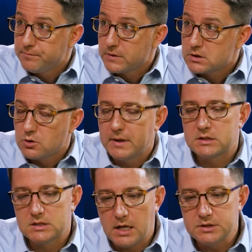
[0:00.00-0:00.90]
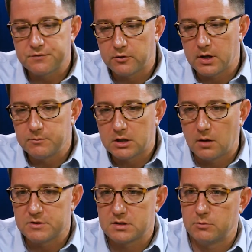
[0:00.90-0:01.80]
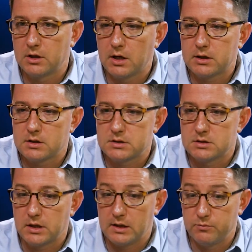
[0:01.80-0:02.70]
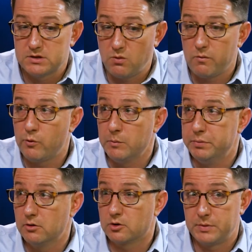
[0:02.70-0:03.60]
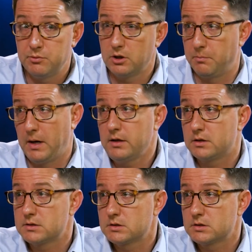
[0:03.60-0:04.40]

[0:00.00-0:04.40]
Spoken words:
So it makes sense for them to come to somebody like us and say, hey, this is what we want to build. Are people going to buy this?